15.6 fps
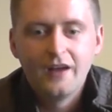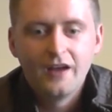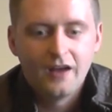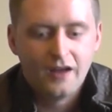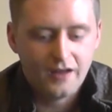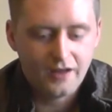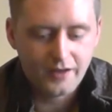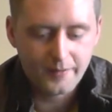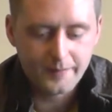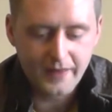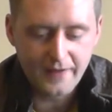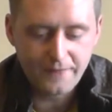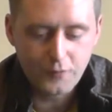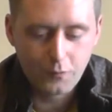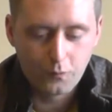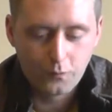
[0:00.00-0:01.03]

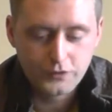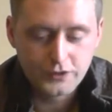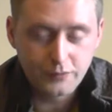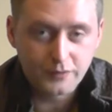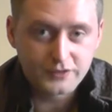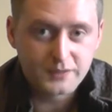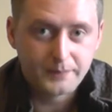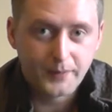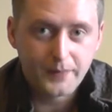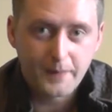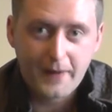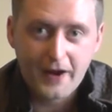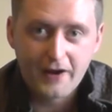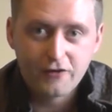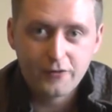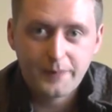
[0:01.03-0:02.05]
If you do want to bump the
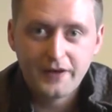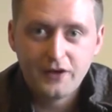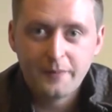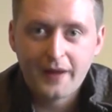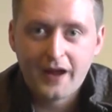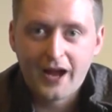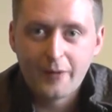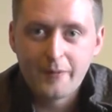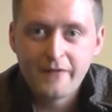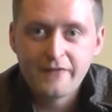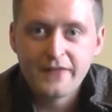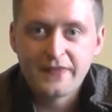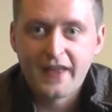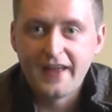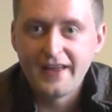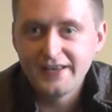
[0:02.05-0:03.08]
power up a little bit, however,
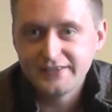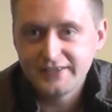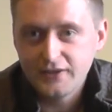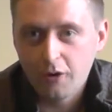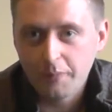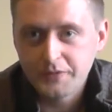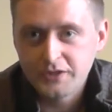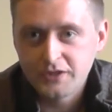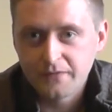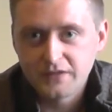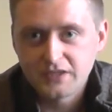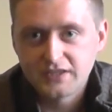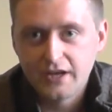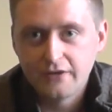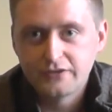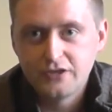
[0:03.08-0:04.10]
there is the option of the
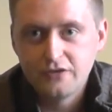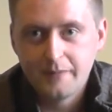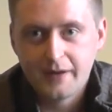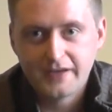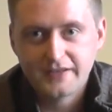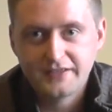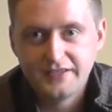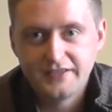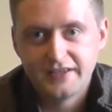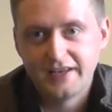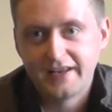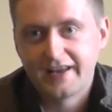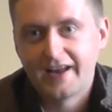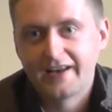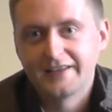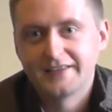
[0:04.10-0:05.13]
CO2 magazines that
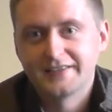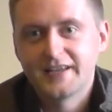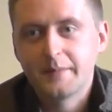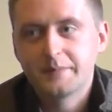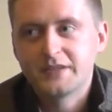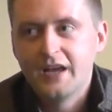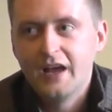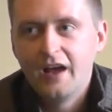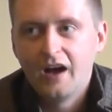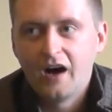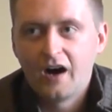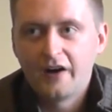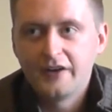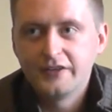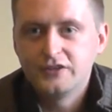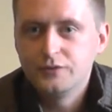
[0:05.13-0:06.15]
it can accept.
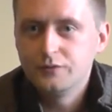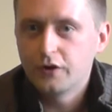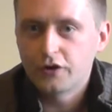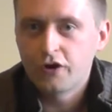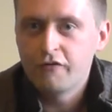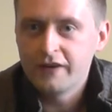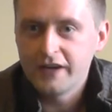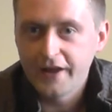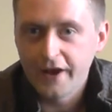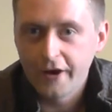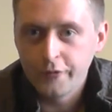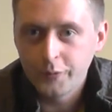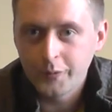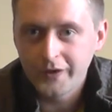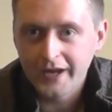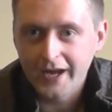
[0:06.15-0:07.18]
I do not currently
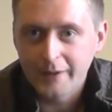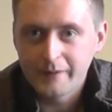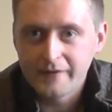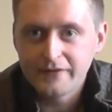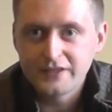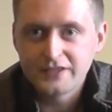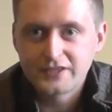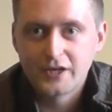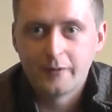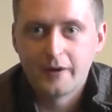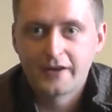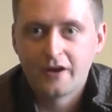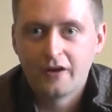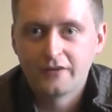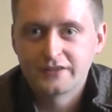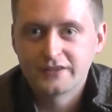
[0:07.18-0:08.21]
own one, however, so I
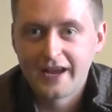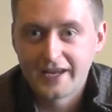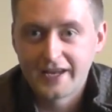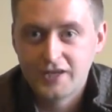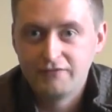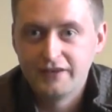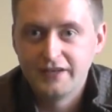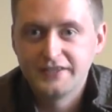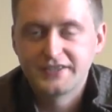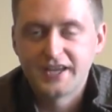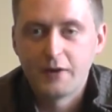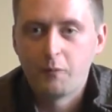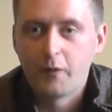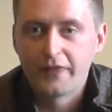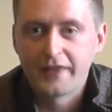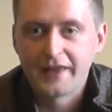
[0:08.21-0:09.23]
can't accurately say
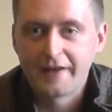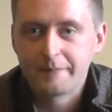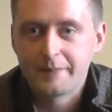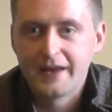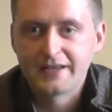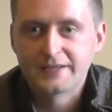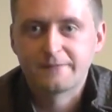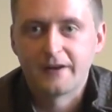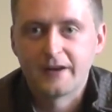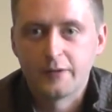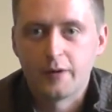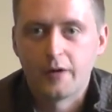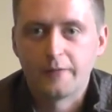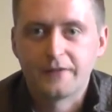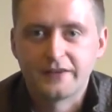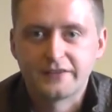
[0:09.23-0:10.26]
what the FPS value
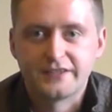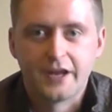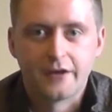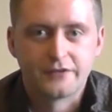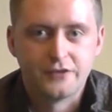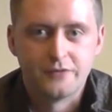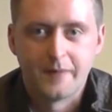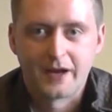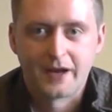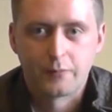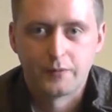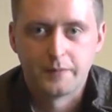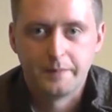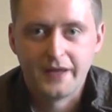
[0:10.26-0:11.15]
of that CO2 mag would